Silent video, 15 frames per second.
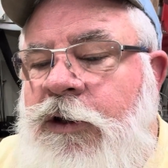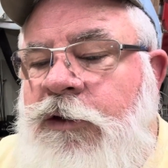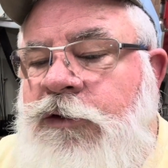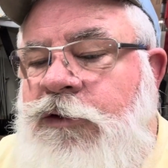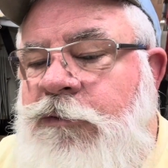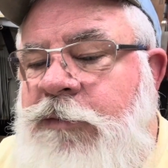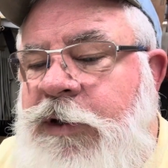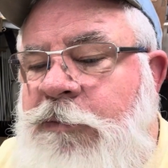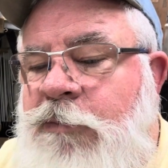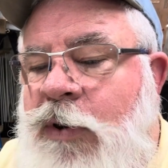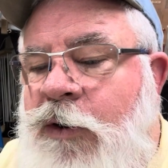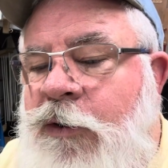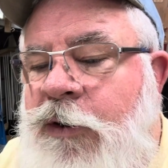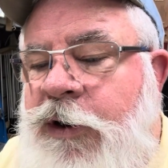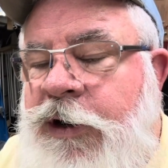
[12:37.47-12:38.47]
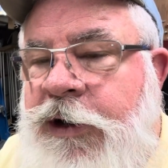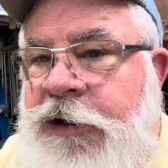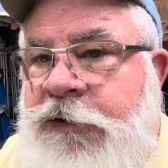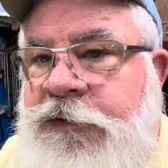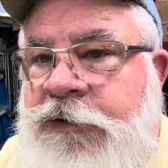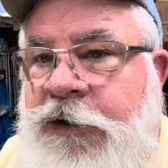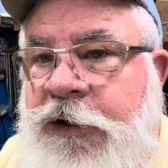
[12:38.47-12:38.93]
to be born a
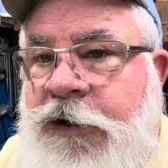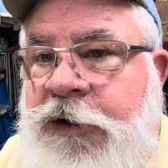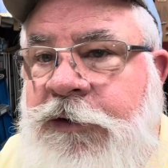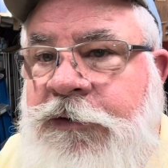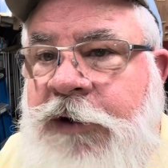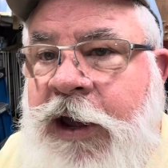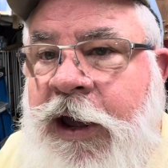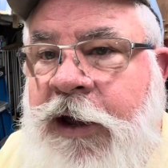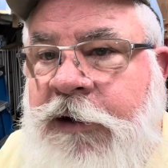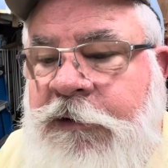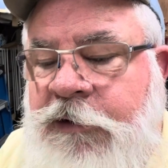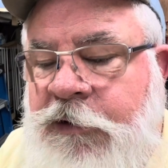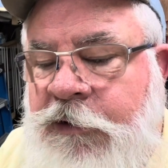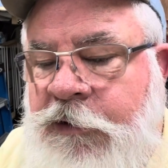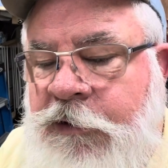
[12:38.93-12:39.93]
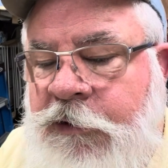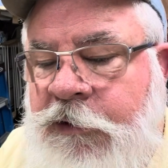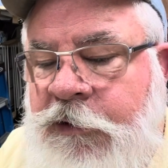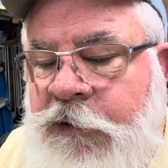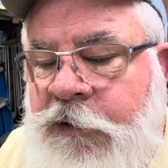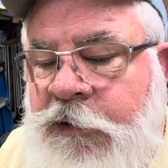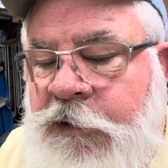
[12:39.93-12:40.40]
circus act?
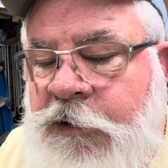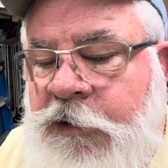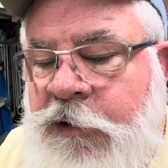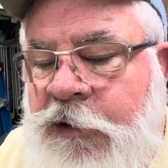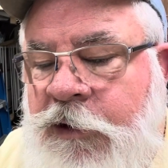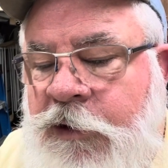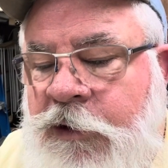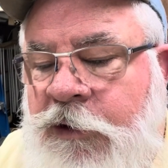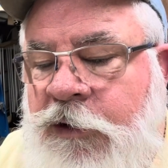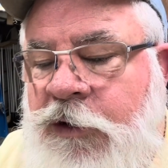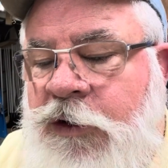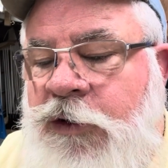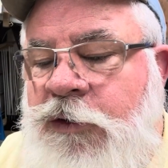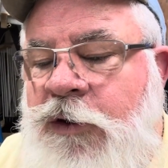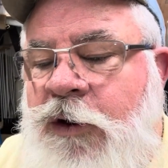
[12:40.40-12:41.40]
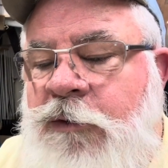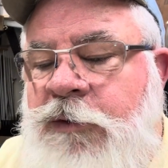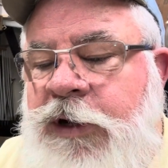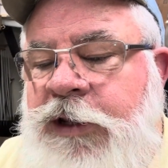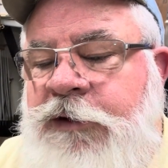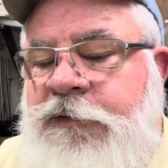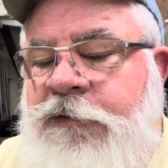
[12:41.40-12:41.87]
Do you know
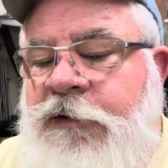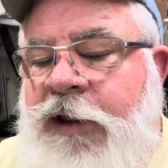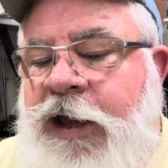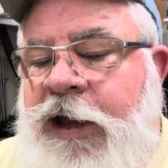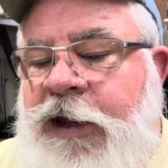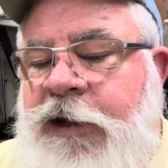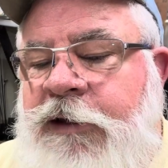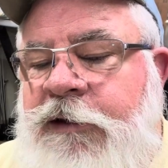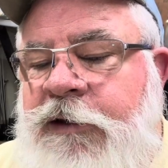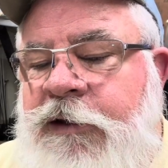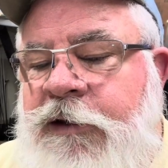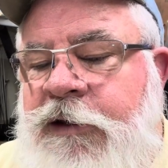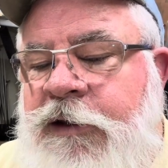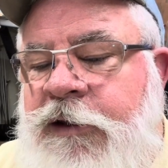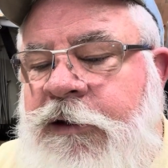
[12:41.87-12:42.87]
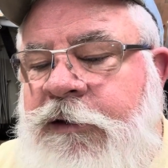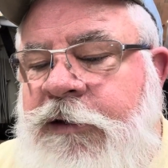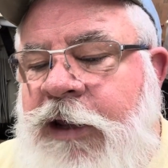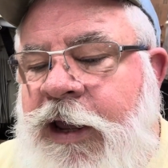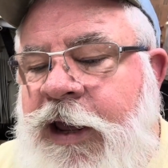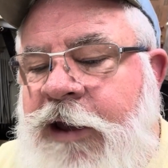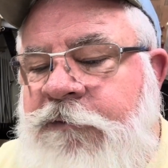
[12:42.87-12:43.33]
what it's like
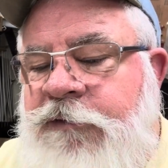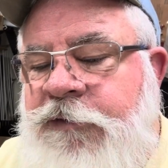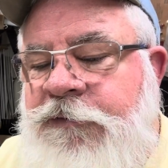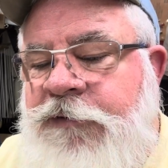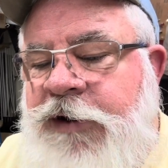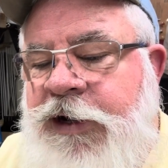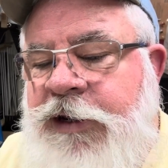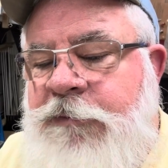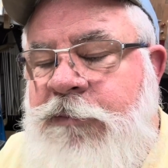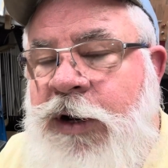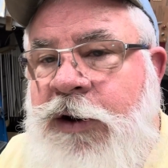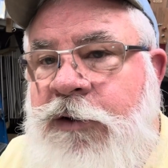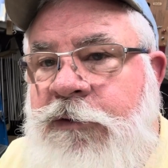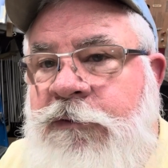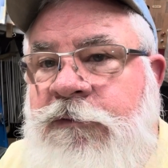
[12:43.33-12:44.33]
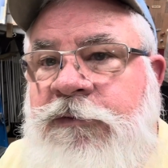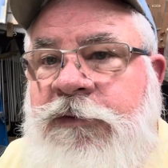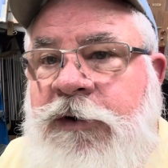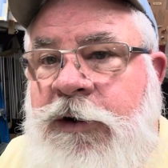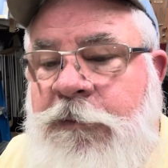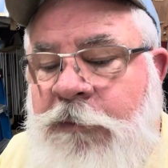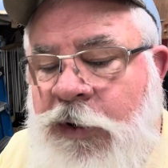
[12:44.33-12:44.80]
to have a funny bone
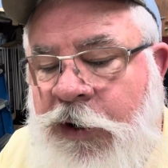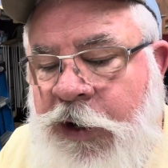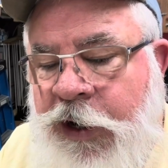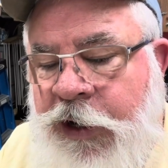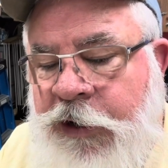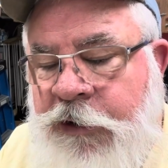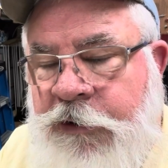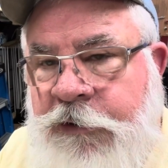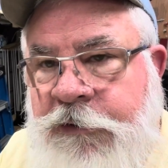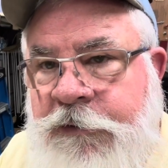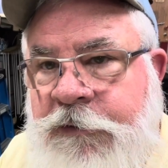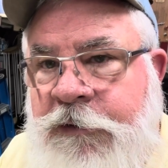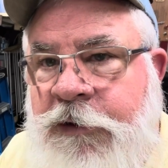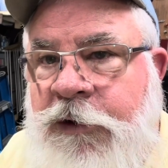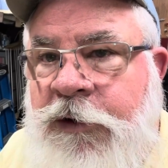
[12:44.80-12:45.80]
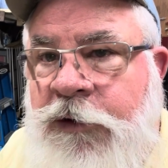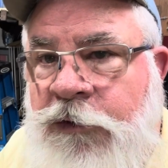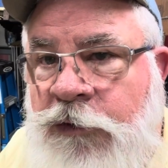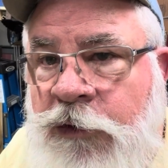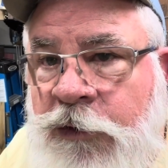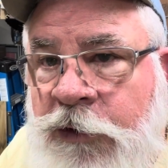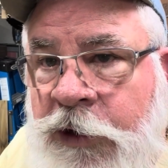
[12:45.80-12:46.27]
for a brain?
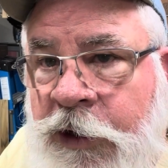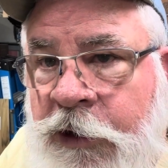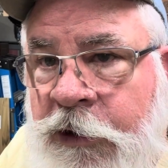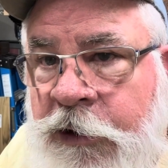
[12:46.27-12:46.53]
Do you?